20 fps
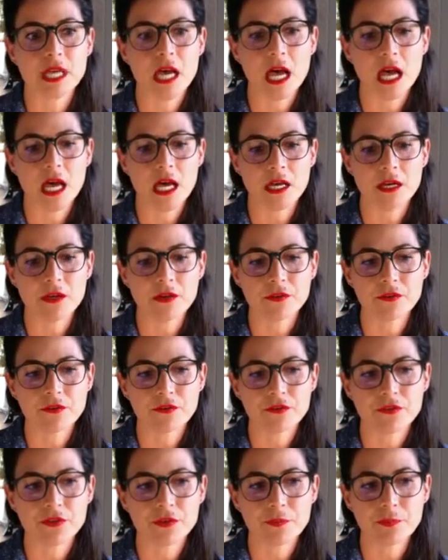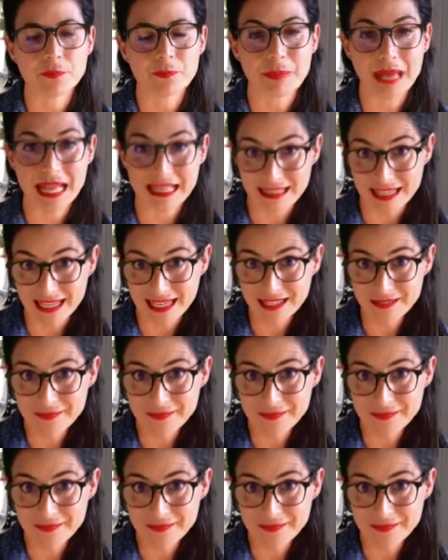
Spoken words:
of ballet,